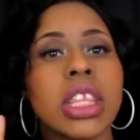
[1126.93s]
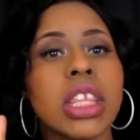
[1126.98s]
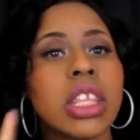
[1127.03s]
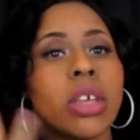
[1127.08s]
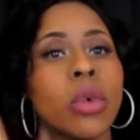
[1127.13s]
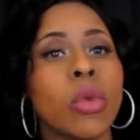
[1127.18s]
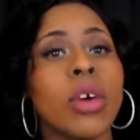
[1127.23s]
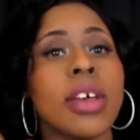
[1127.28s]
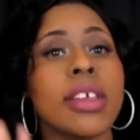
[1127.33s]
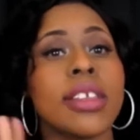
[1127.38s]

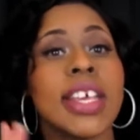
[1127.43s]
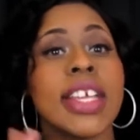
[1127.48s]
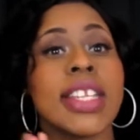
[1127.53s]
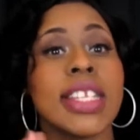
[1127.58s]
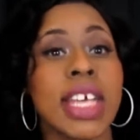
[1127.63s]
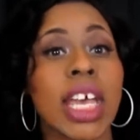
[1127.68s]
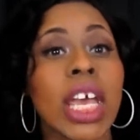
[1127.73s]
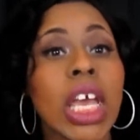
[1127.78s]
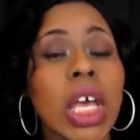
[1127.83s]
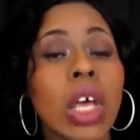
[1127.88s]
the ones that
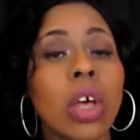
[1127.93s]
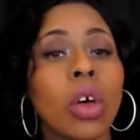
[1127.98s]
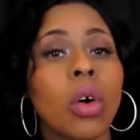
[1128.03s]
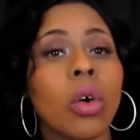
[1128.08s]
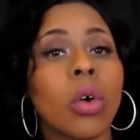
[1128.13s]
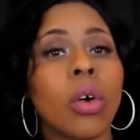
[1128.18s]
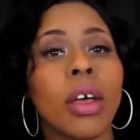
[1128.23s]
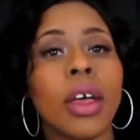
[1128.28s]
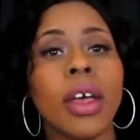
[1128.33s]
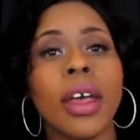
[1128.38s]

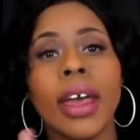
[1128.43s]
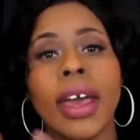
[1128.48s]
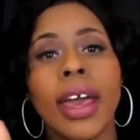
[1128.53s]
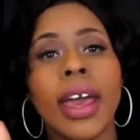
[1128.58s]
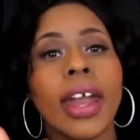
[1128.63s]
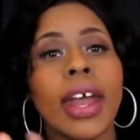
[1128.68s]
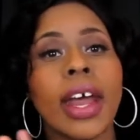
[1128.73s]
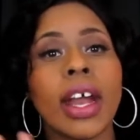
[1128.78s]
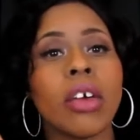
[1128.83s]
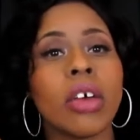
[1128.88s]
tingle,
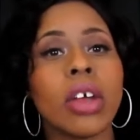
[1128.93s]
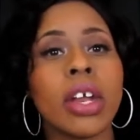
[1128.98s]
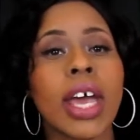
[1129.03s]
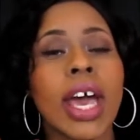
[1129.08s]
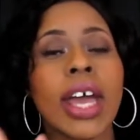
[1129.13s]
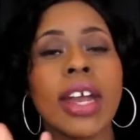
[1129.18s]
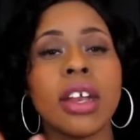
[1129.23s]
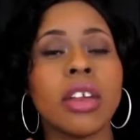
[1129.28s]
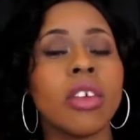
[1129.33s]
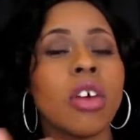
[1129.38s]
and
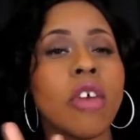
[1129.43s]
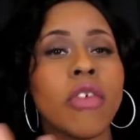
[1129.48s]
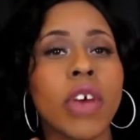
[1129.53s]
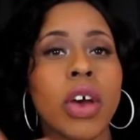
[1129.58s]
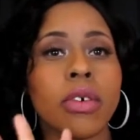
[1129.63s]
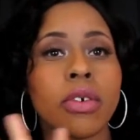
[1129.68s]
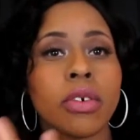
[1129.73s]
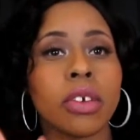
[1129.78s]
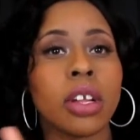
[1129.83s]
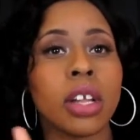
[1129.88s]
I didn't know if
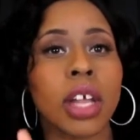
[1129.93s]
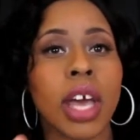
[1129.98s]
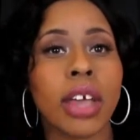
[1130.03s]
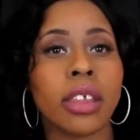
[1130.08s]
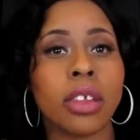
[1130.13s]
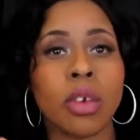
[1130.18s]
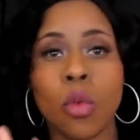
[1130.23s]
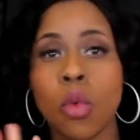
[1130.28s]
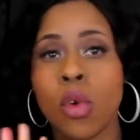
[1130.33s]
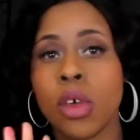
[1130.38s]
I was gonna
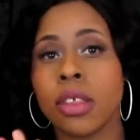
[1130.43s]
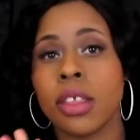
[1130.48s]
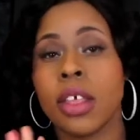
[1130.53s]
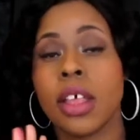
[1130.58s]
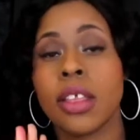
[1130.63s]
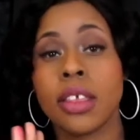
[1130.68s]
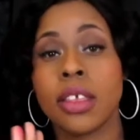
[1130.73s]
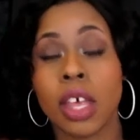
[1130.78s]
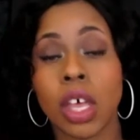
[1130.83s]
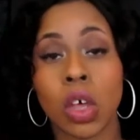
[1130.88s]
like the ones
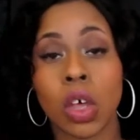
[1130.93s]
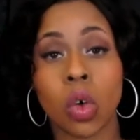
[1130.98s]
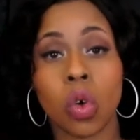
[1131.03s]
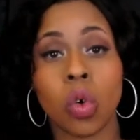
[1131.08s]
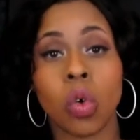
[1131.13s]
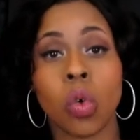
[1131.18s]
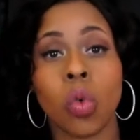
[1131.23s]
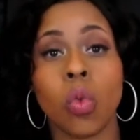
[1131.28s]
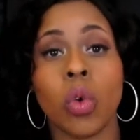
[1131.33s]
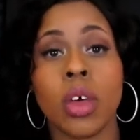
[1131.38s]
that tingle,
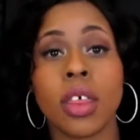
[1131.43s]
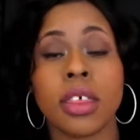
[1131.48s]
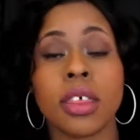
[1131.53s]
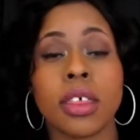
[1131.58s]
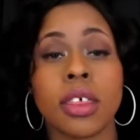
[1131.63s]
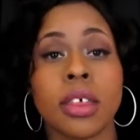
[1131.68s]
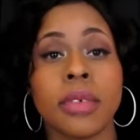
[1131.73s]
which